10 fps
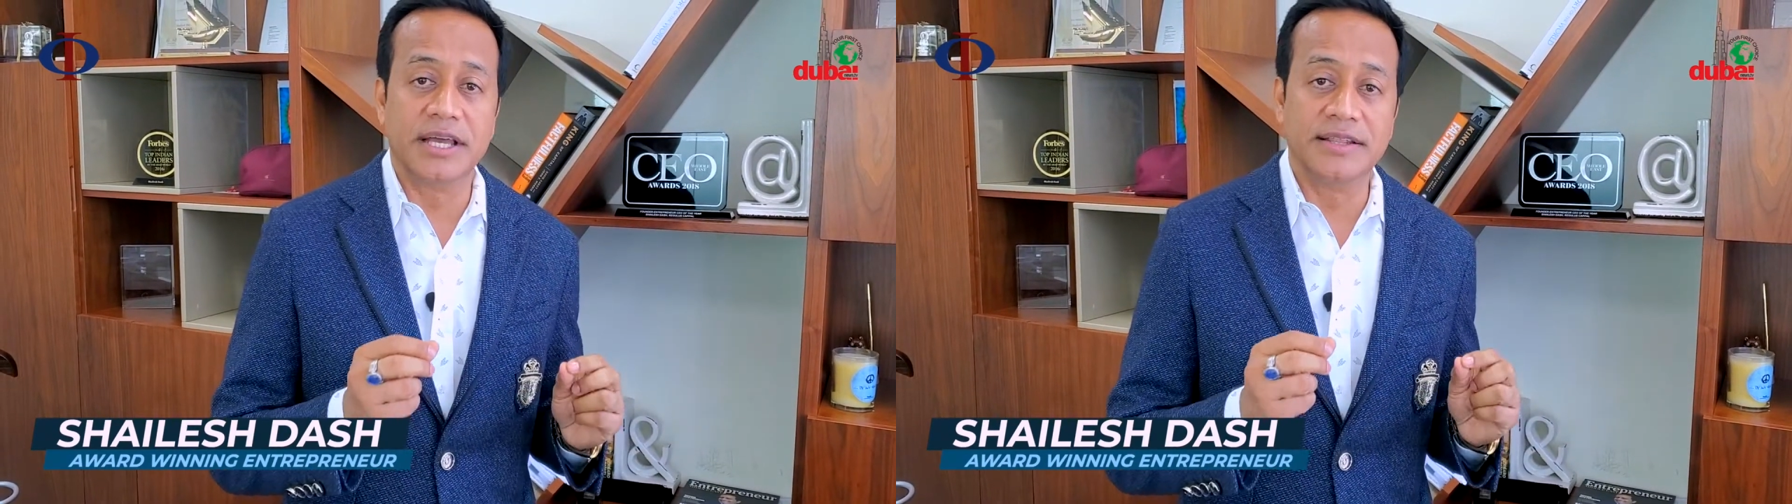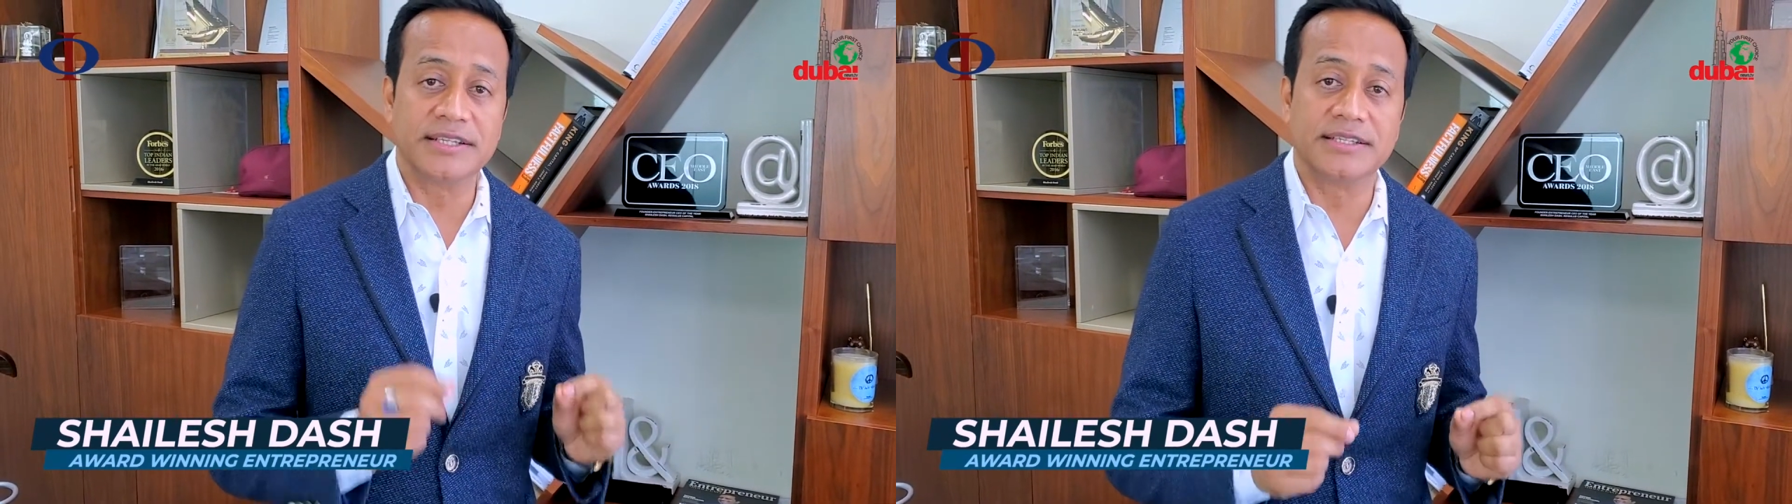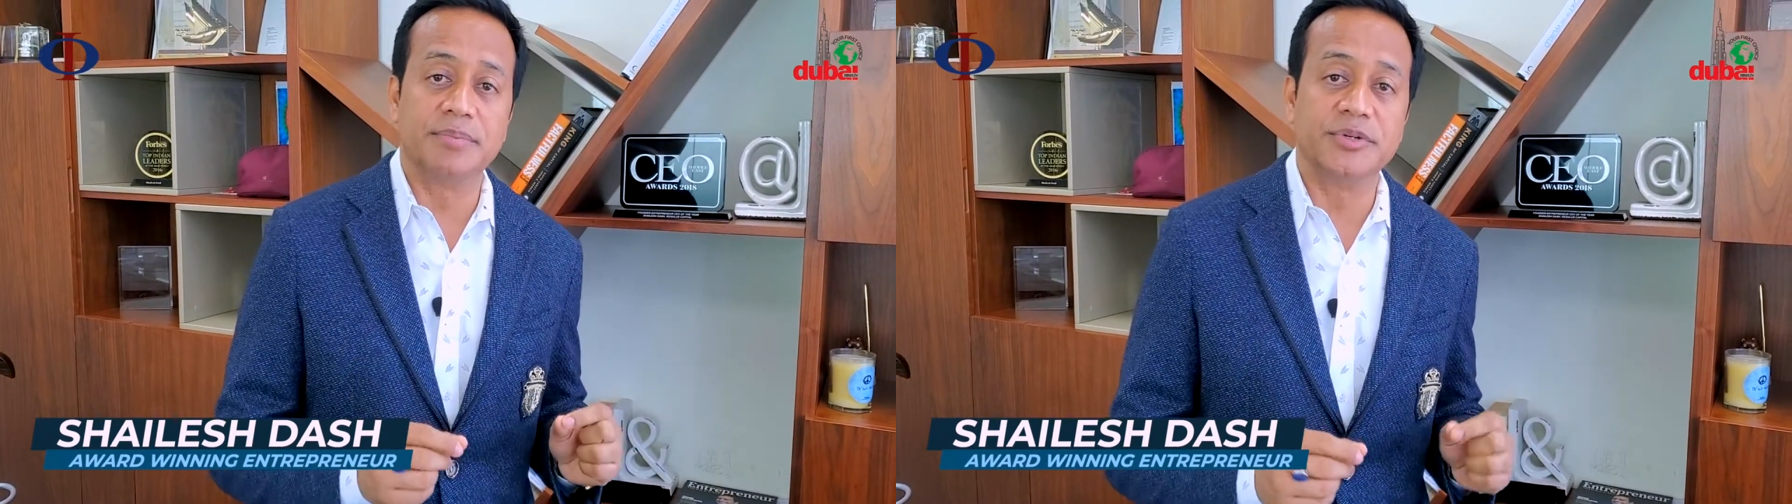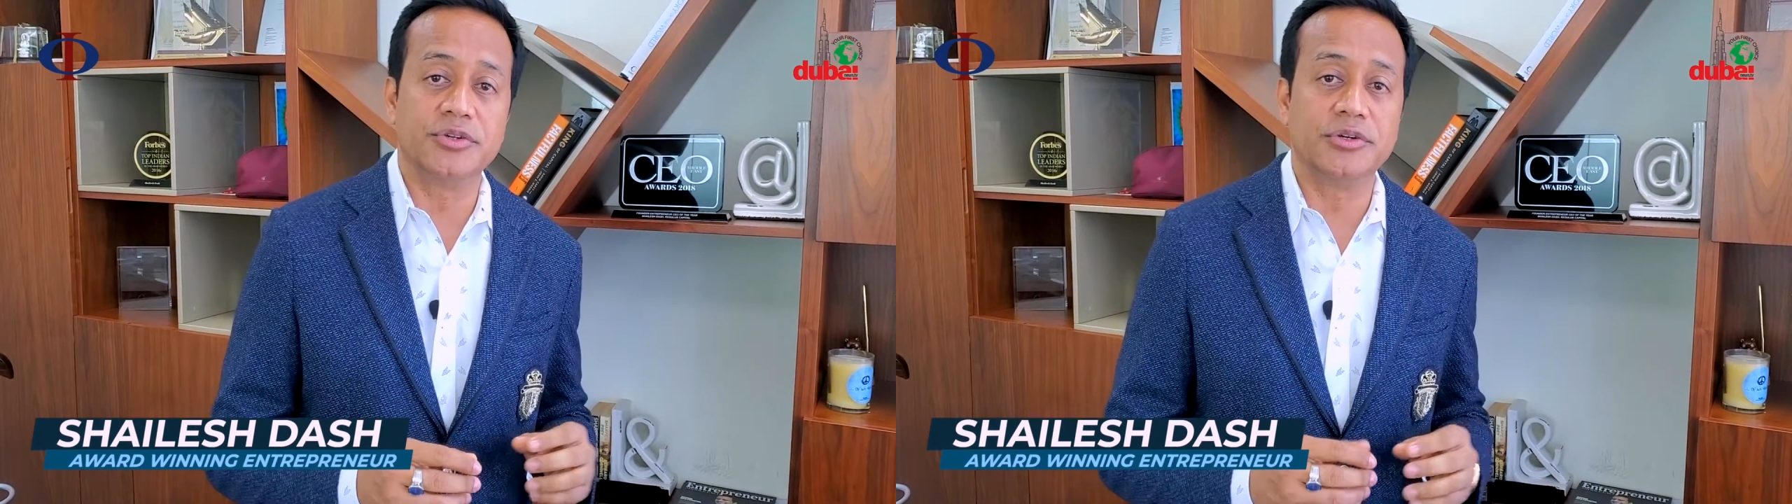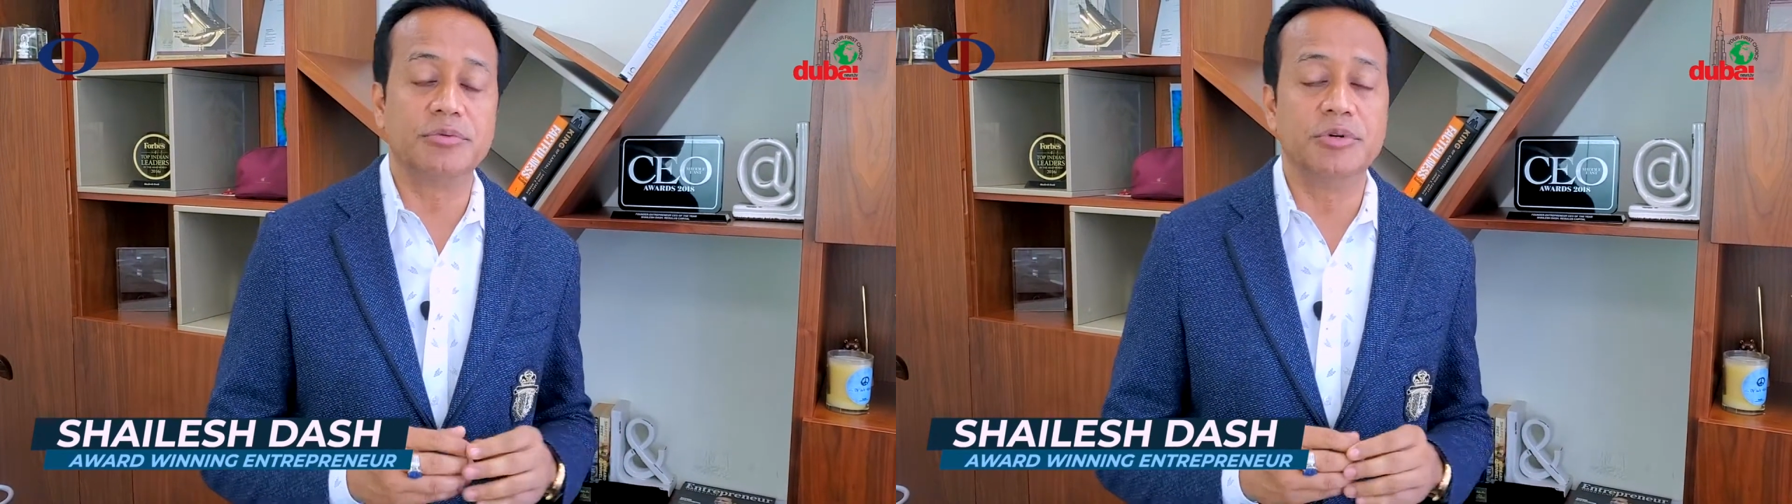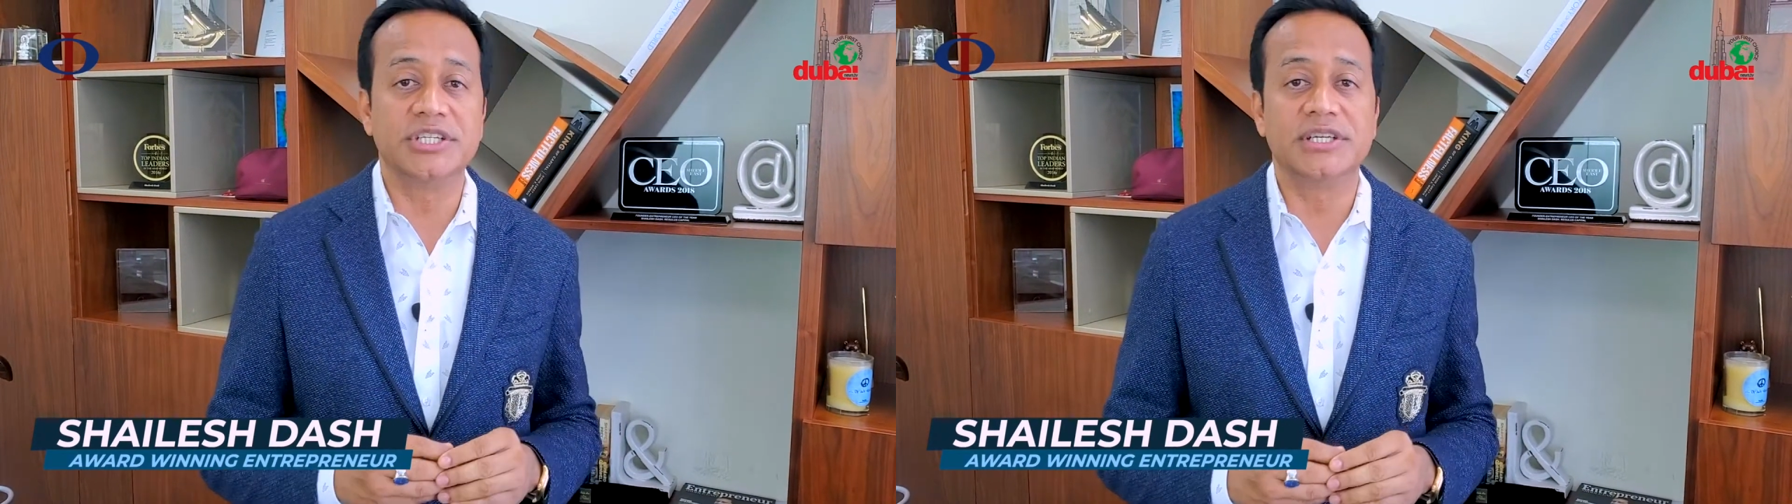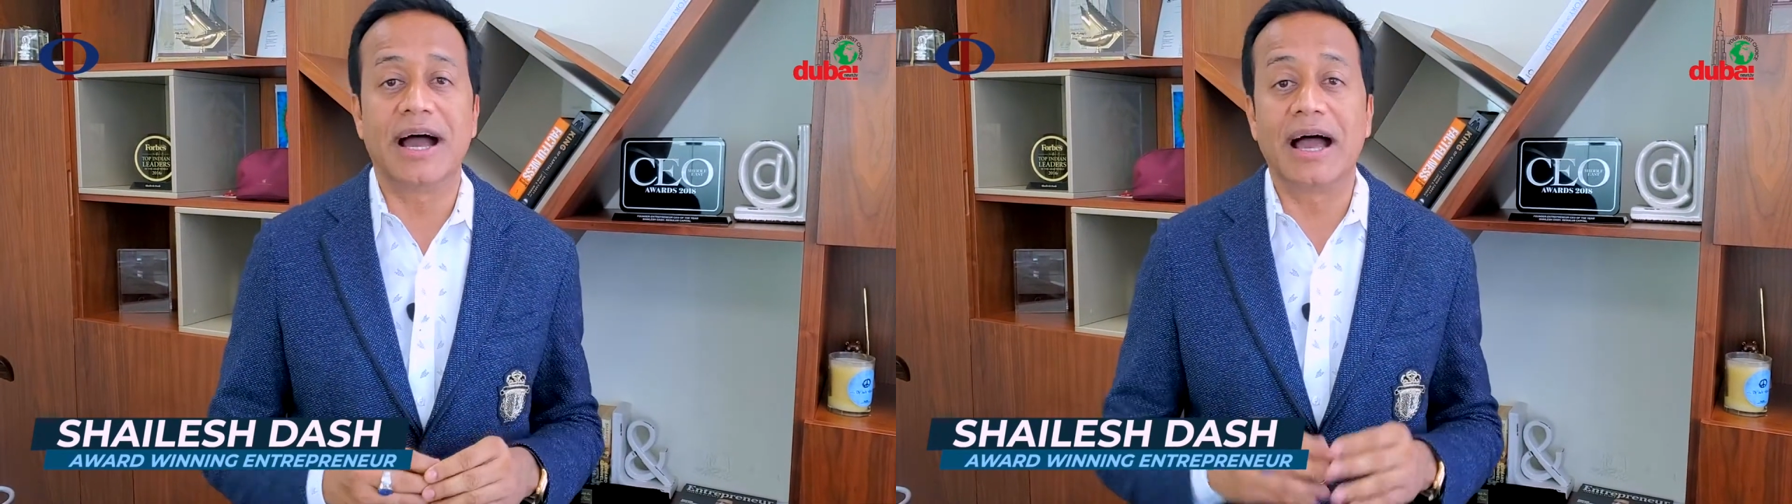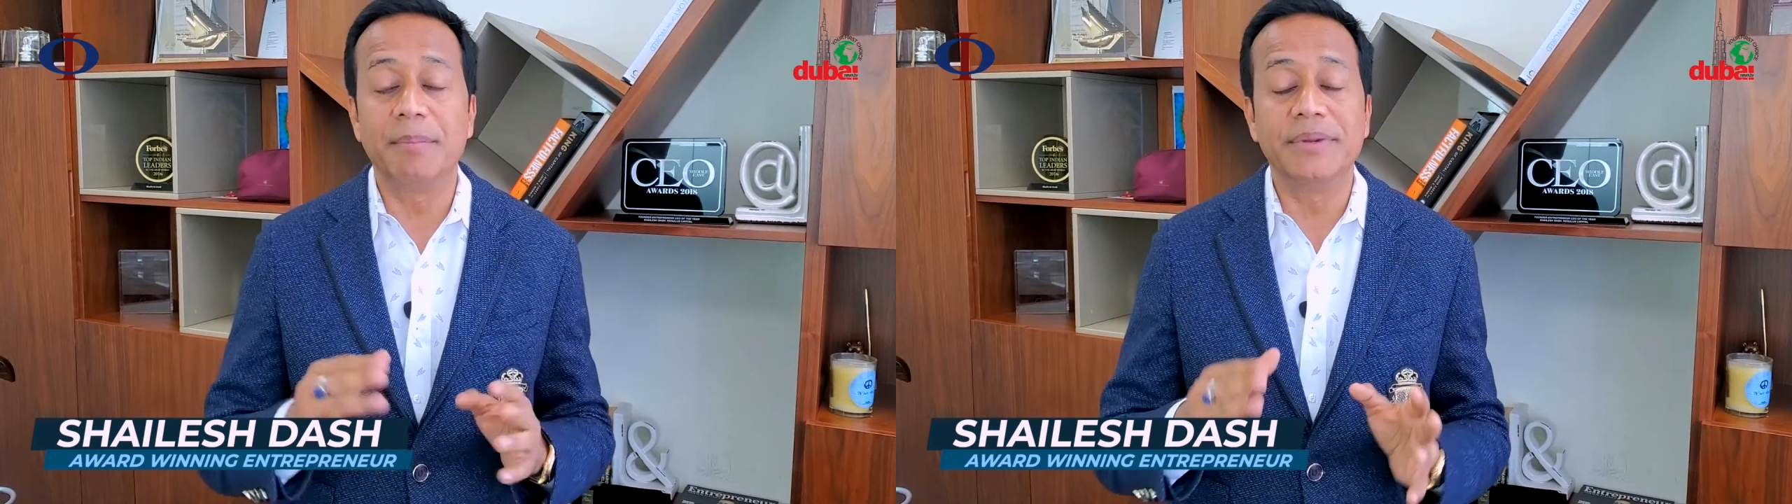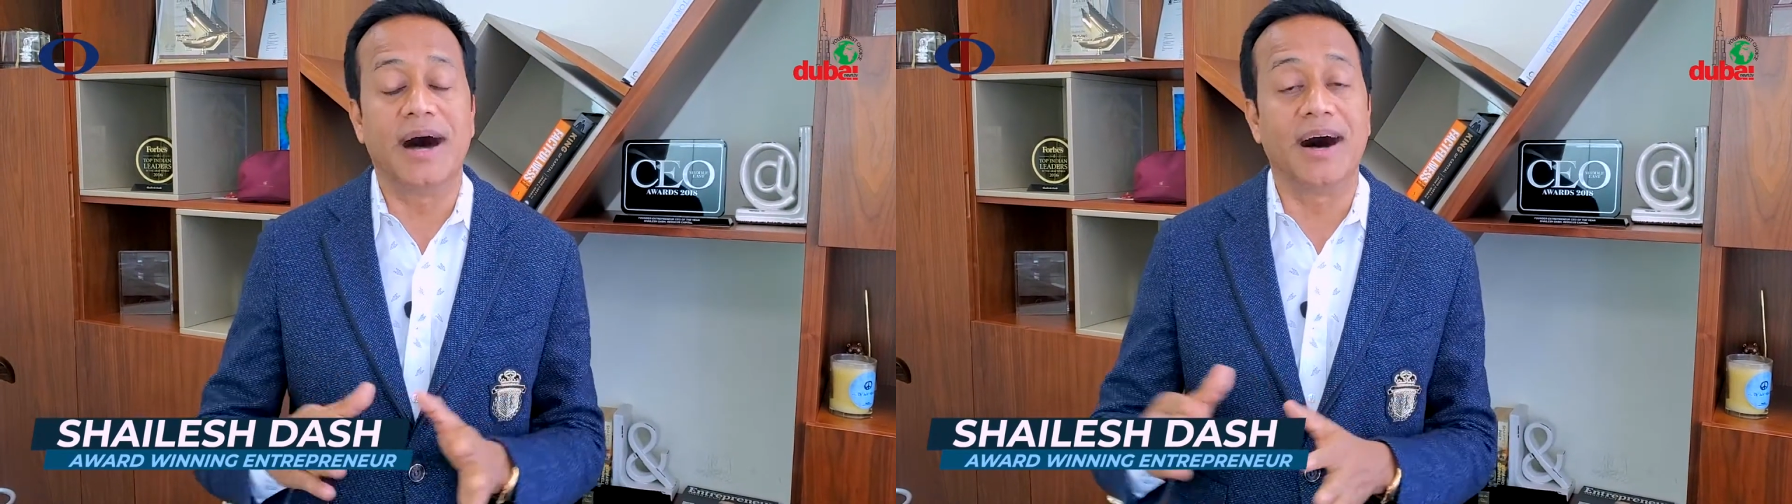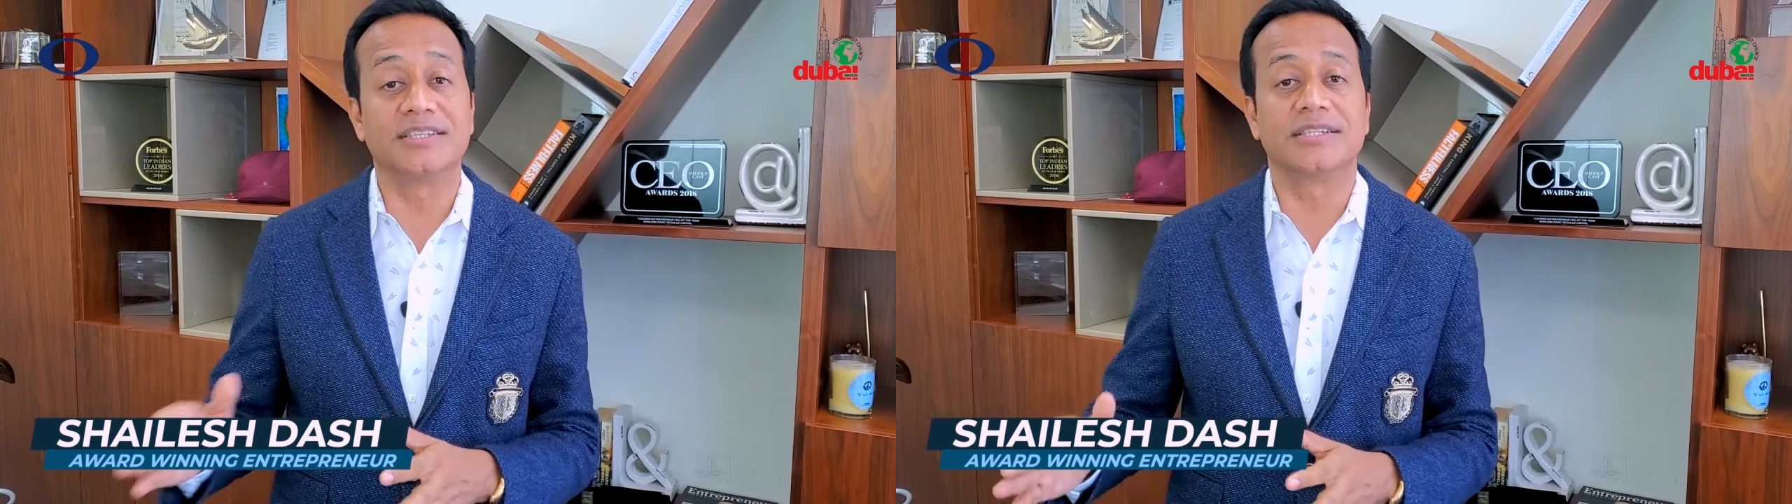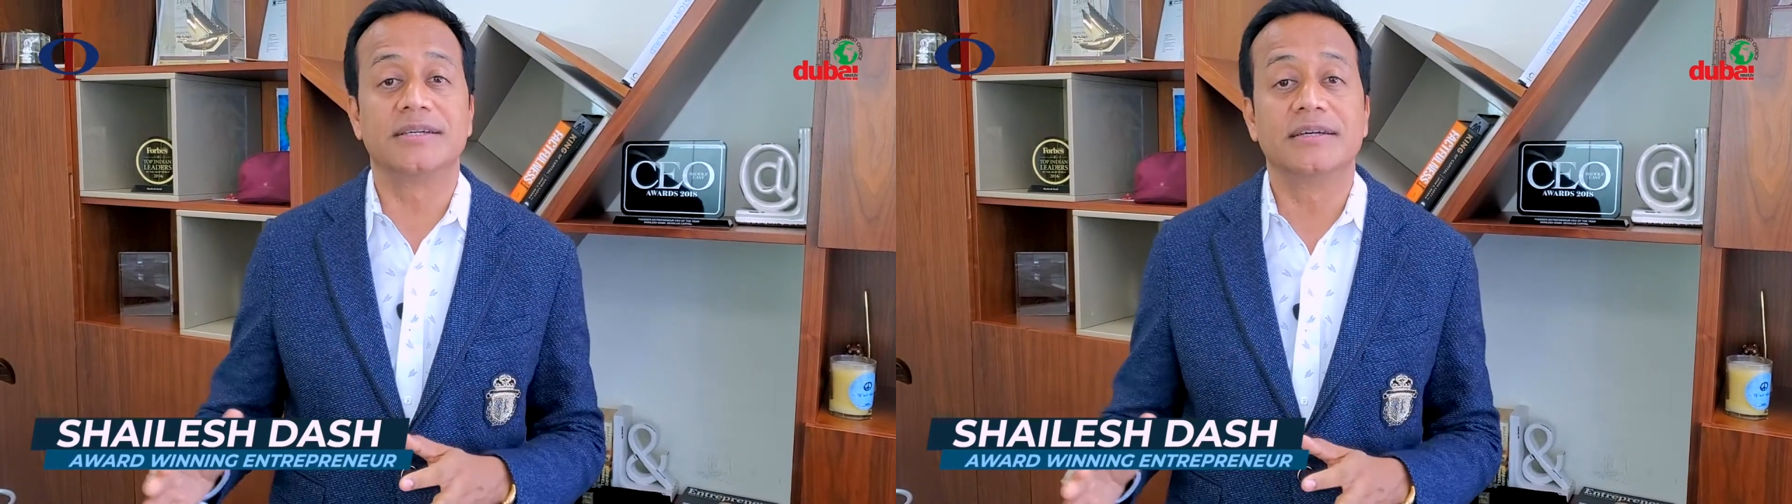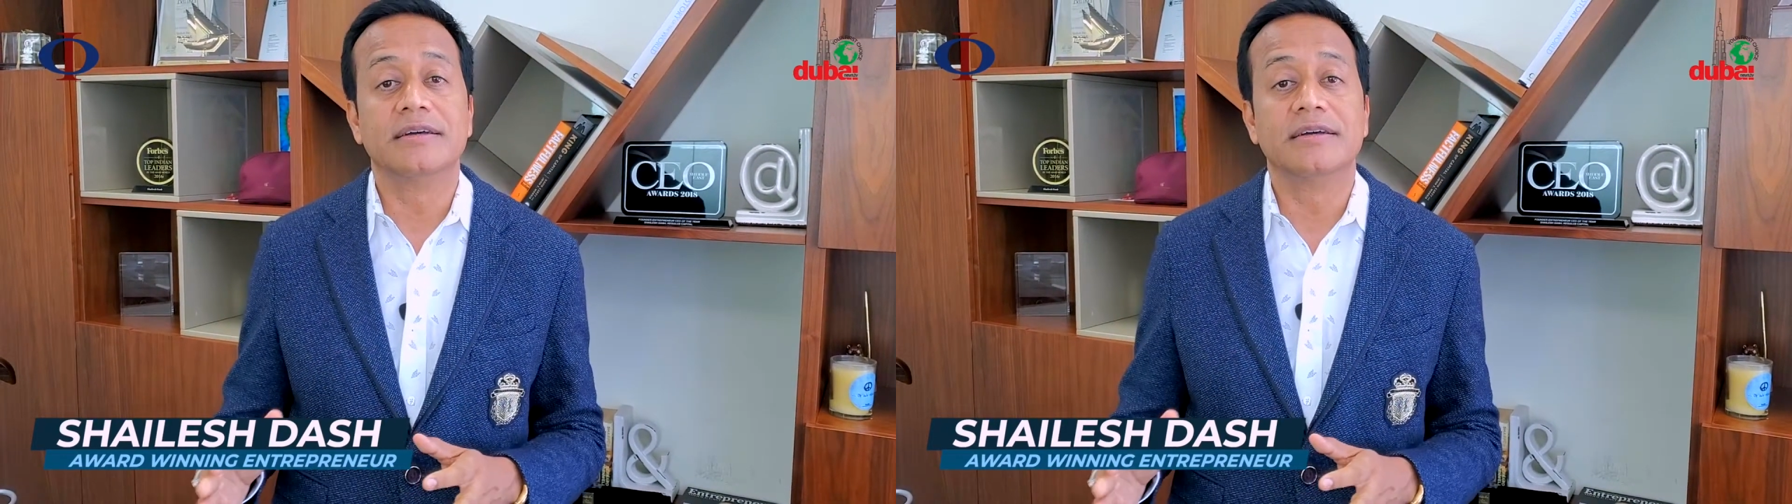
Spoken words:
in this episode which I have been asked